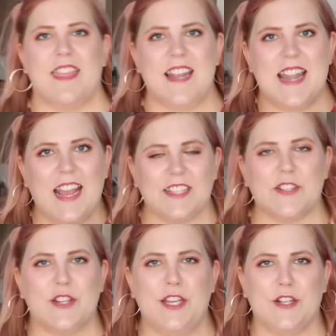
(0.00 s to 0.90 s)
The
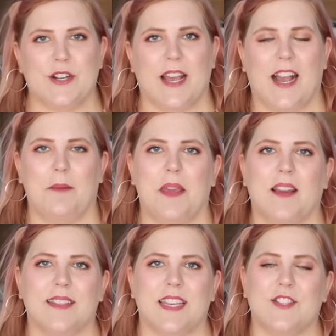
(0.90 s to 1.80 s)
next t-shirt I got
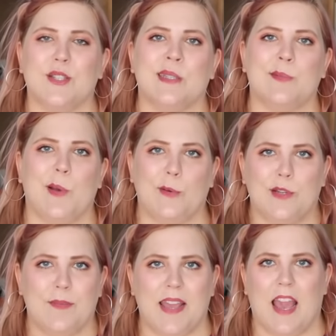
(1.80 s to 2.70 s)
because it just spoke
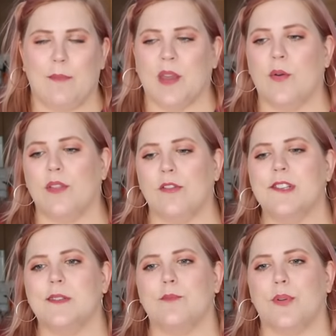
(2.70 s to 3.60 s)
to me. I've been going through
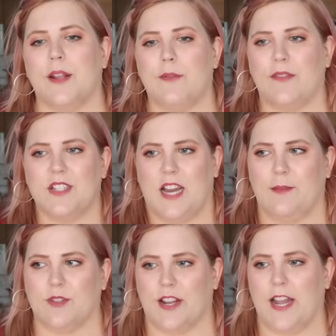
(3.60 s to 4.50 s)
some pretty rough
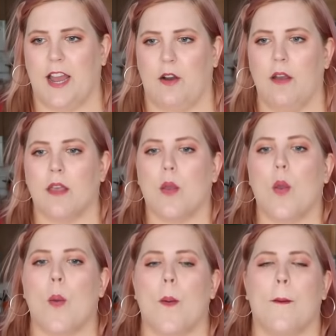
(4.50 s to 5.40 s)
times right now.
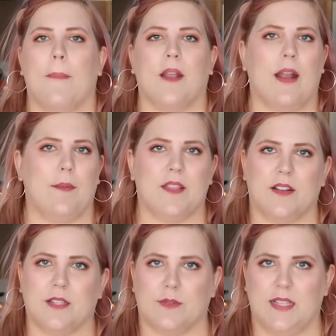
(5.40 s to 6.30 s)
My grandmother
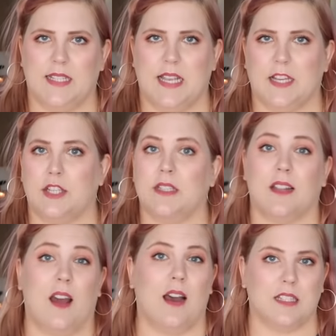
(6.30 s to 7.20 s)
is really sick. She's
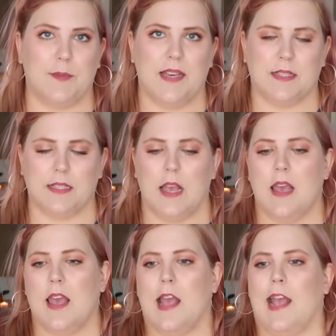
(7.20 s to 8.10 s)
on hospice.
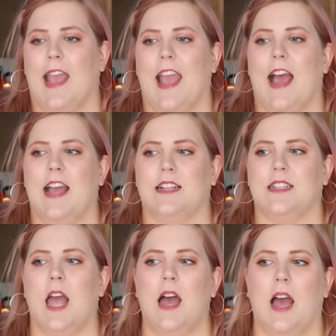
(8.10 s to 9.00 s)

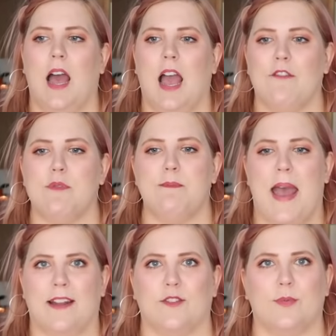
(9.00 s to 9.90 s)
And I've been
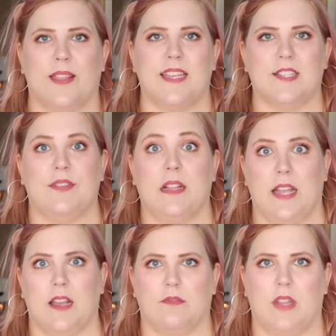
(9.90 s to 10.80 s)
battled with this
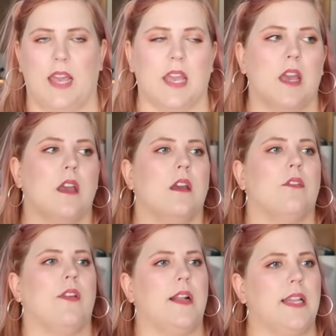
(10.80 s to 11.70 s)
feeling of like
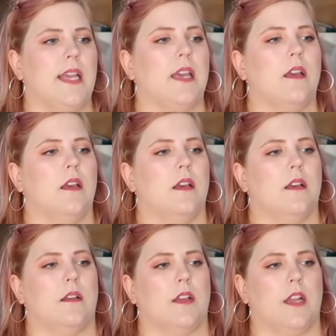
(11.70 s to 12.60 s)
feeling,
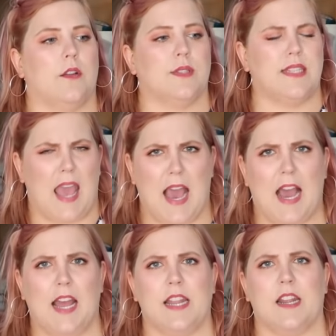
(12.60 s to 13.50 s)
you know,
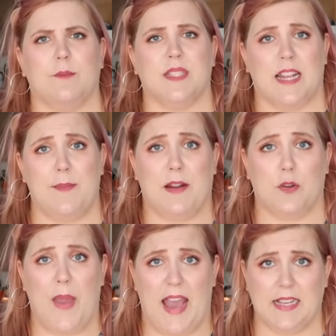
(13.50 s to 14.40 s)
sad and upset about
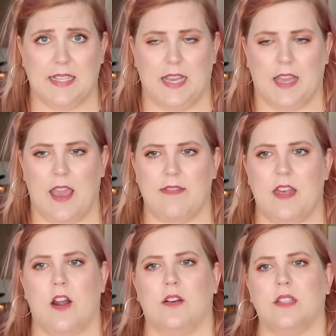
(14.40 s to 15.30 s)
her passing, and
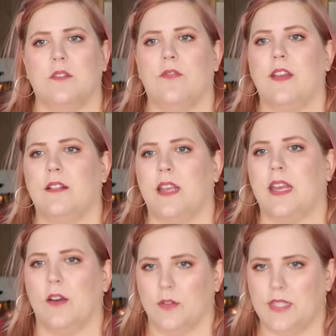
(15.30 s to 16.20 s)
then also feeling
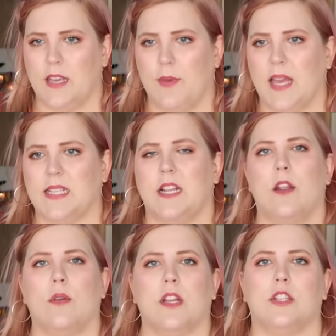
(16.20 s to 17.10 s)
guilty because I
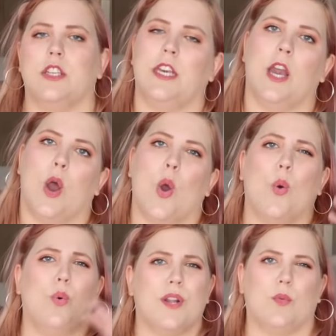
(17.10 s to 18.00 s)
know that she
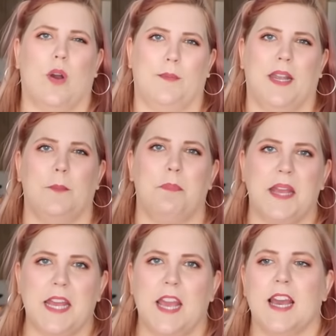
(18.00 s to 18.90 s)
wouldn't want me to
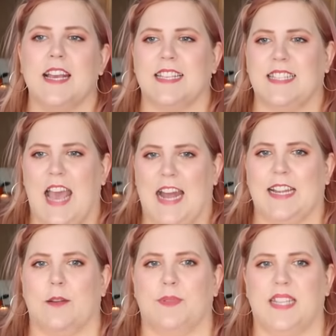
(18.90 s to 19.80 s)
be sad
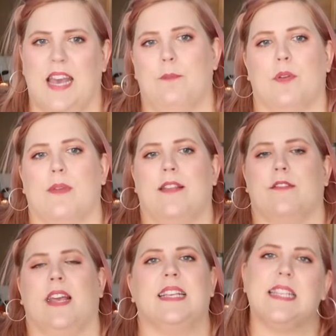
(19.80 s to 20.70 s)
and upset, but
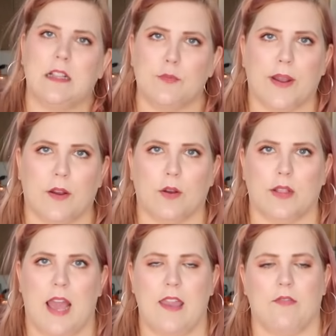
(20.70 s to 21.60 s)
rather like celebrate her
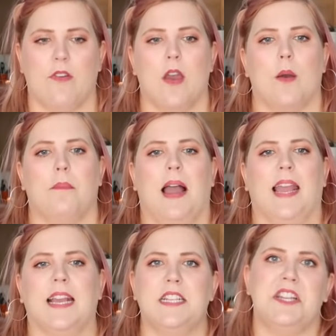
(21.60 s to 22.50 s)
life
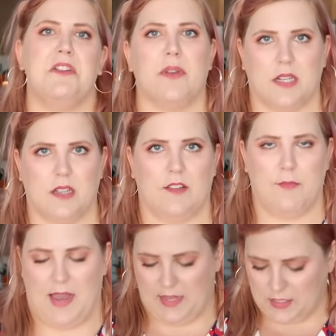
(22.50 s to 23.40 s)
by continuing to live
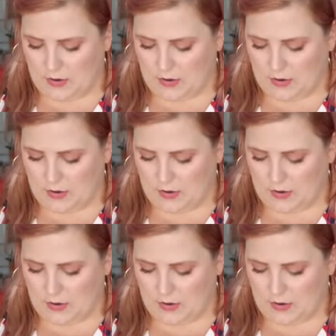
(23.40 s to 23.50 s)
mine.